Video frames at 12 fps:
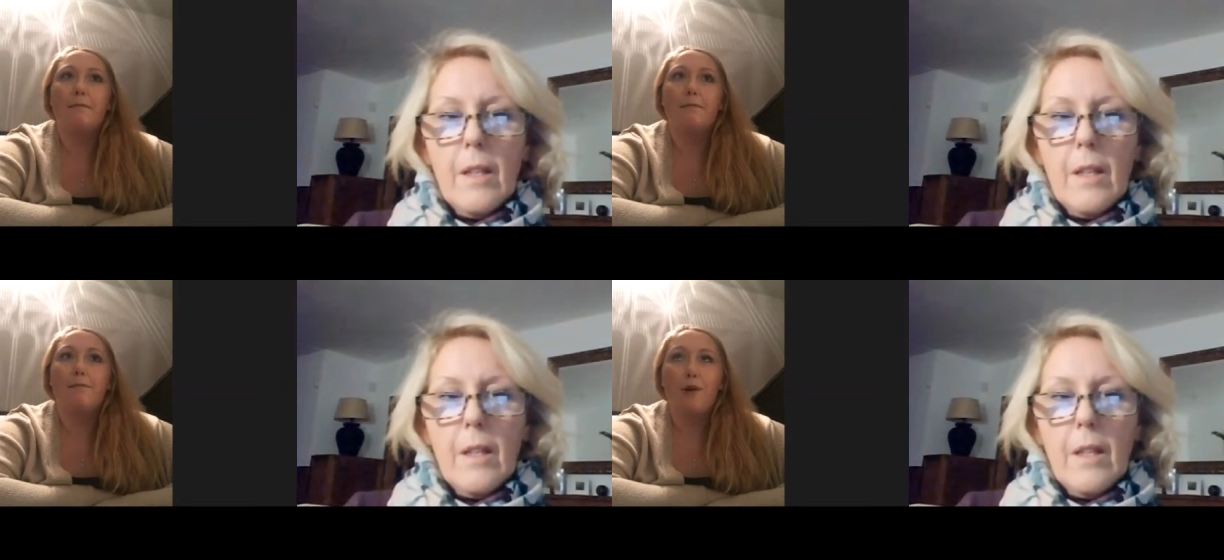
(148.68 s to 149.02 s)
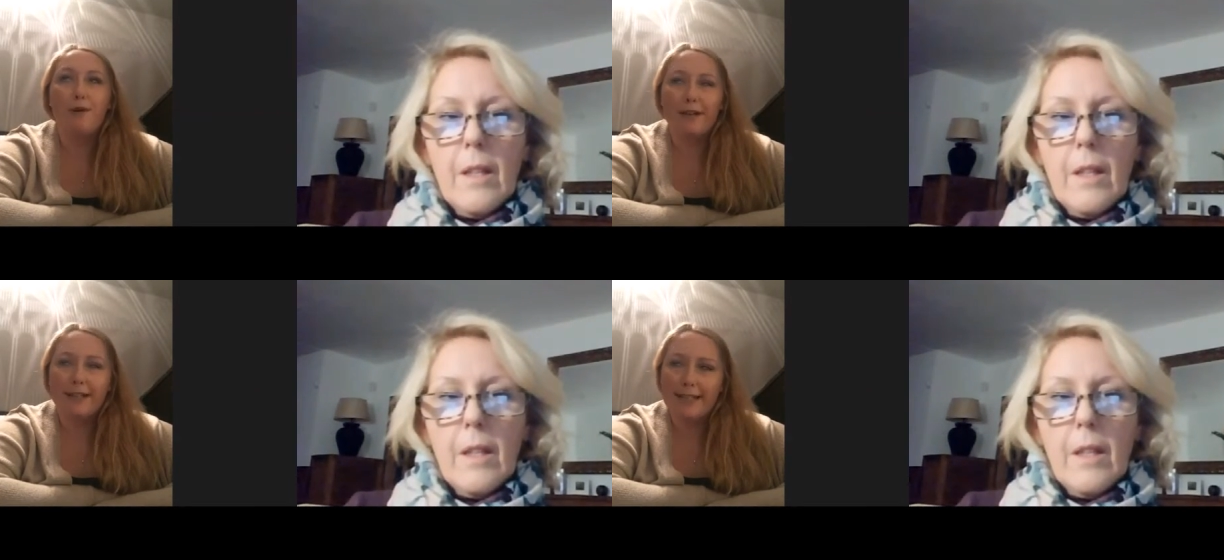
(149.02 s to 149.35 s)

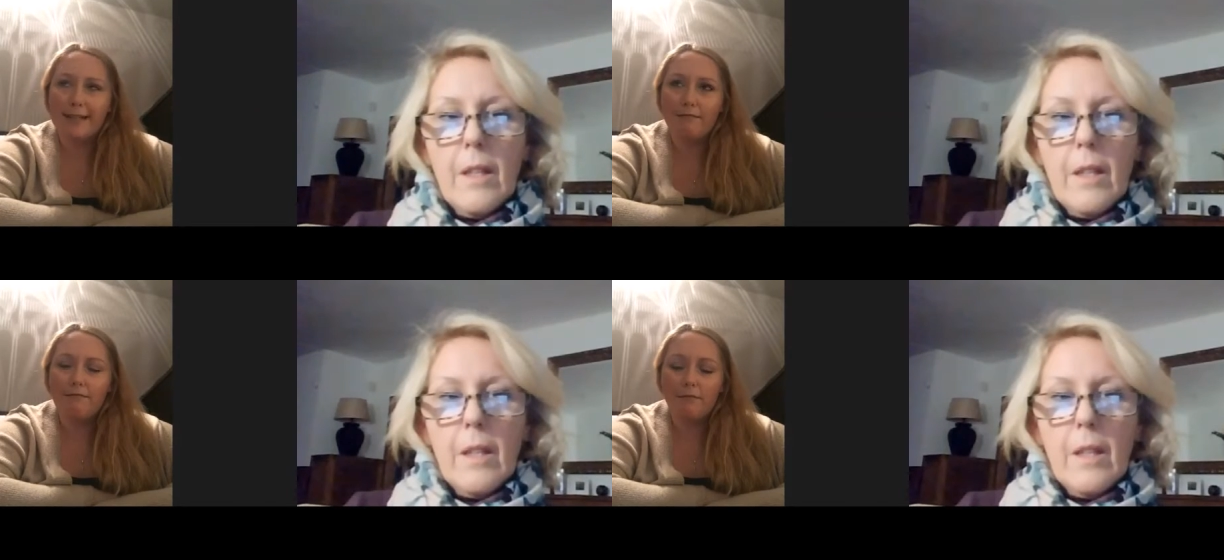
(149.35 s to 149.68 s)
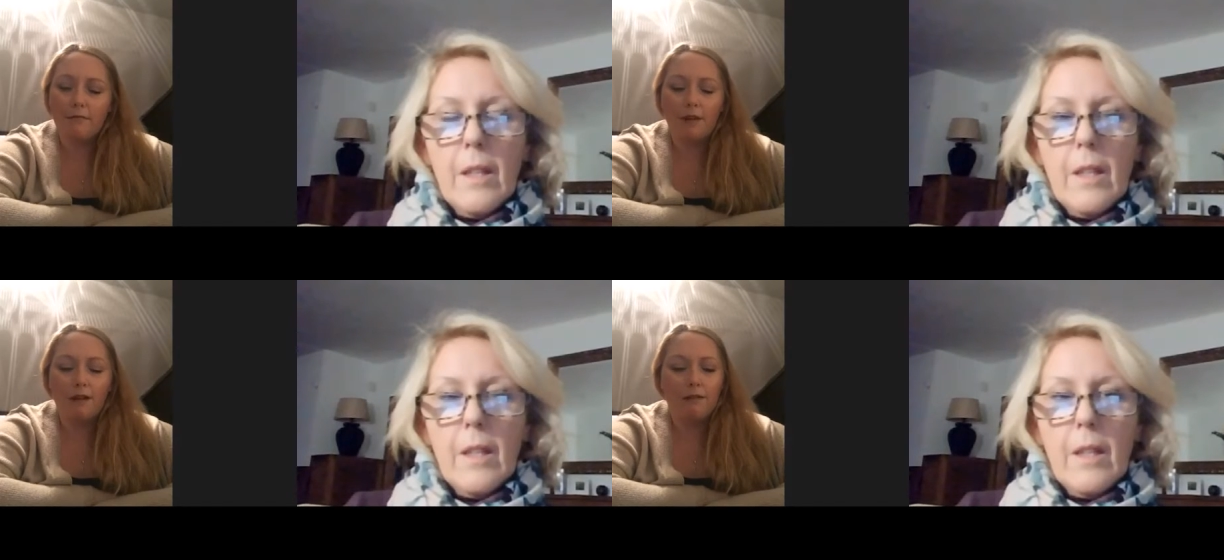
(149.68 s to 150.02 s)
Speaker 1: product
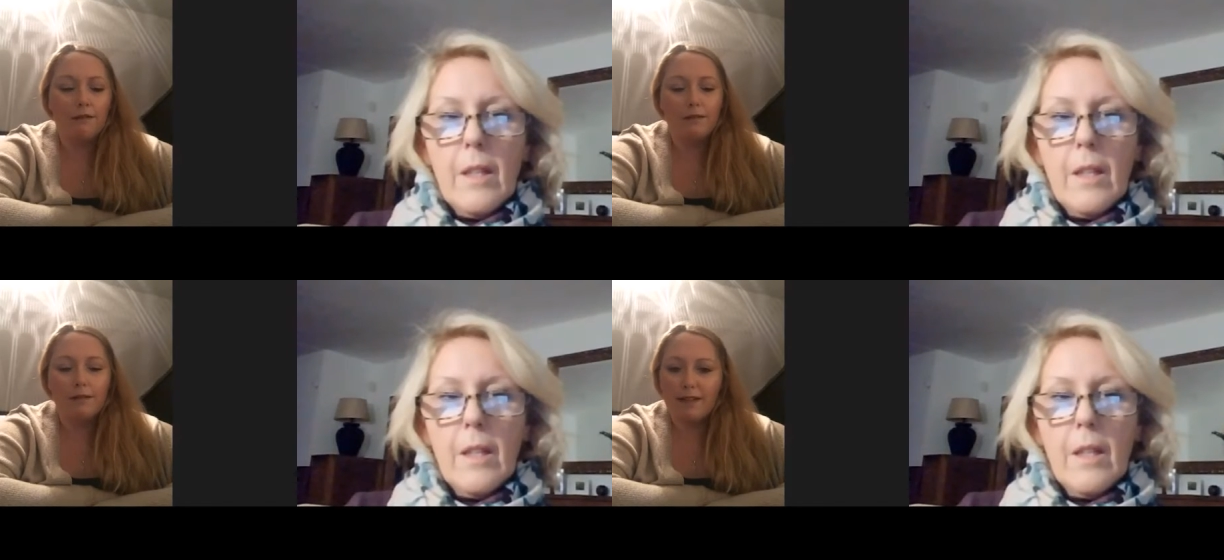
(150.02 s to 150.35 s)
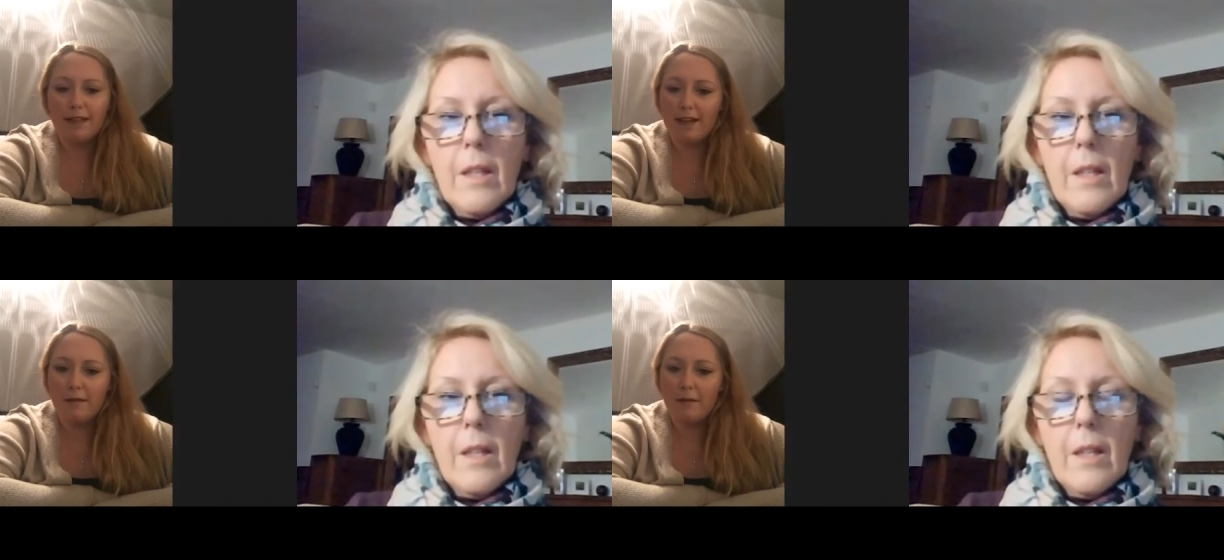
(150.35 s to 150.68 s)

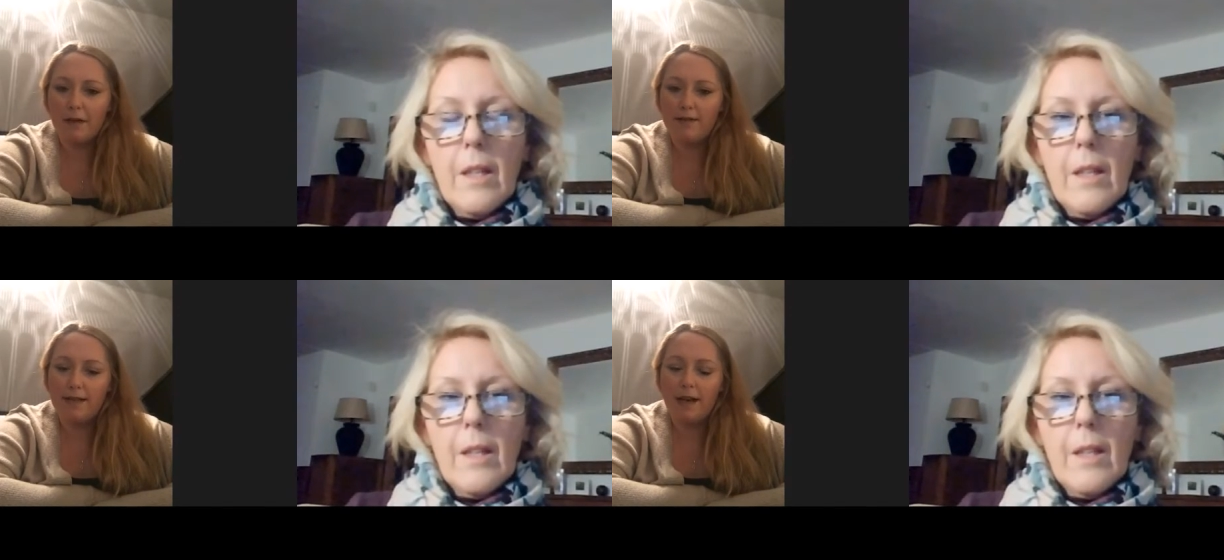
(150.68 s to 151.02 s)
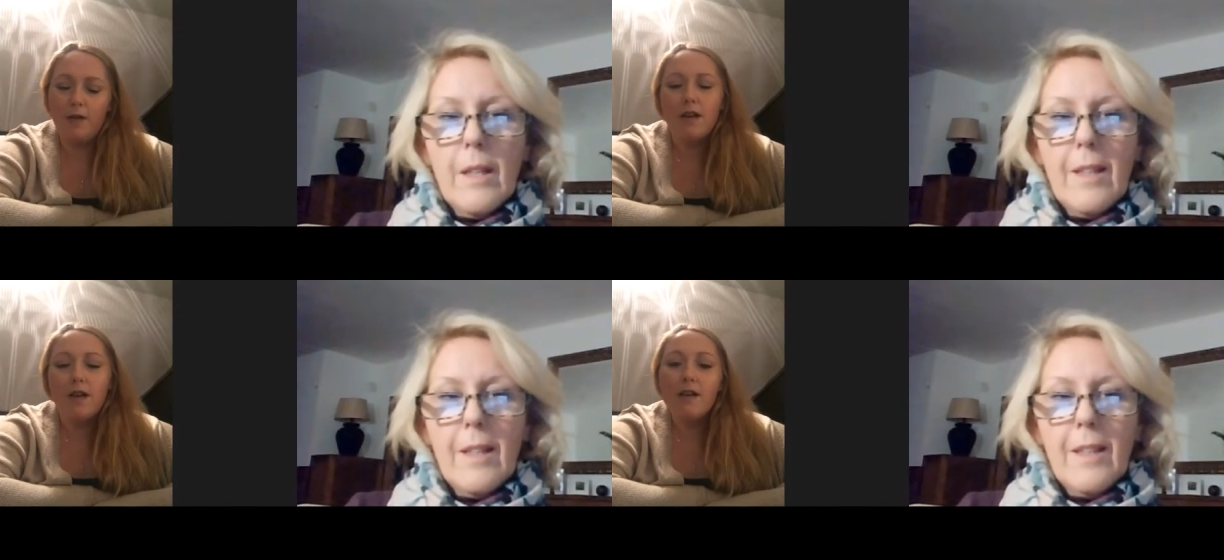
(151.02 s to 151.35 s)
get your words
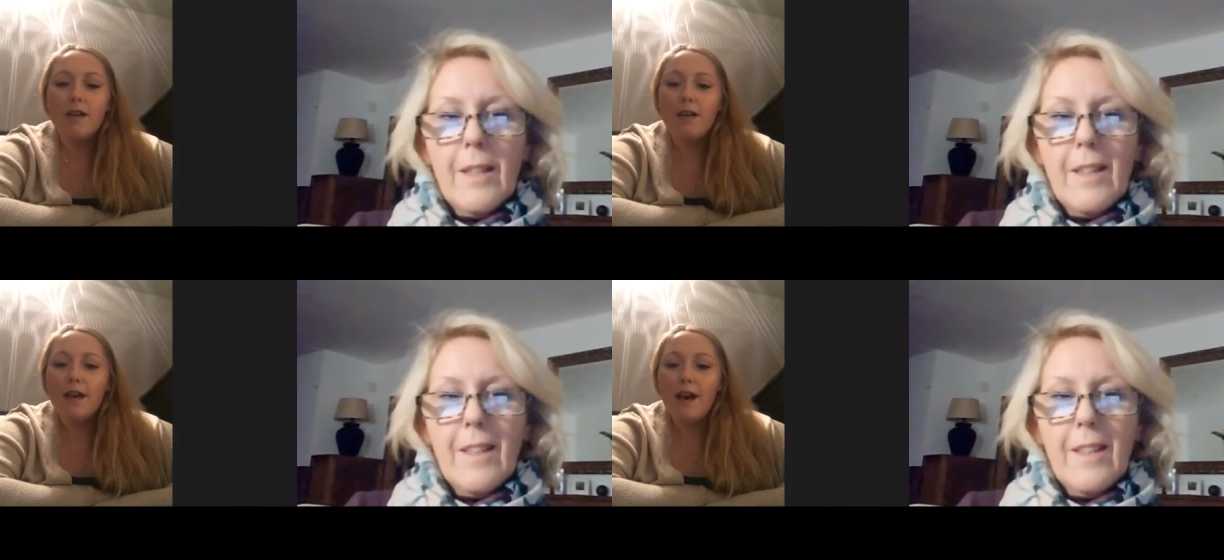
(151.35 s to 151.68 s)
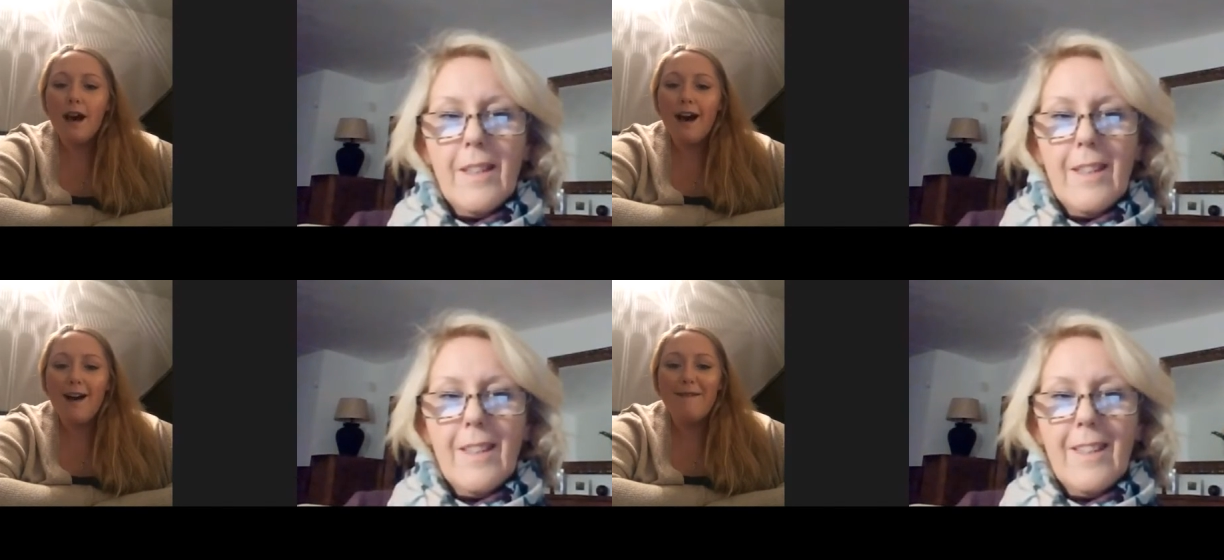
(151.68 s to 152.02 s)
out.
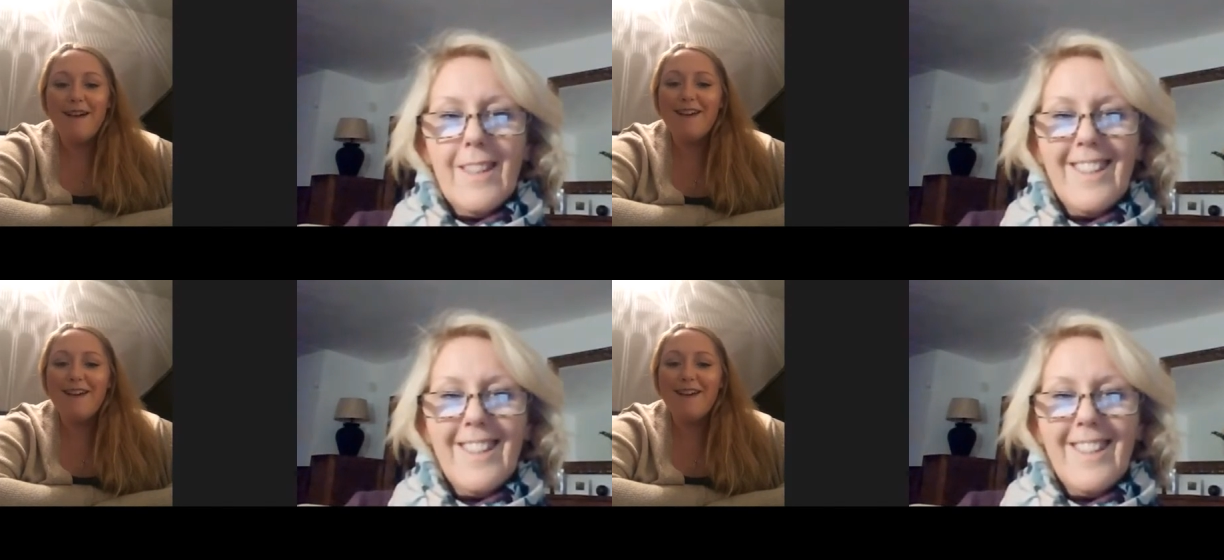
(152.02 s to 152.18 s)
Um,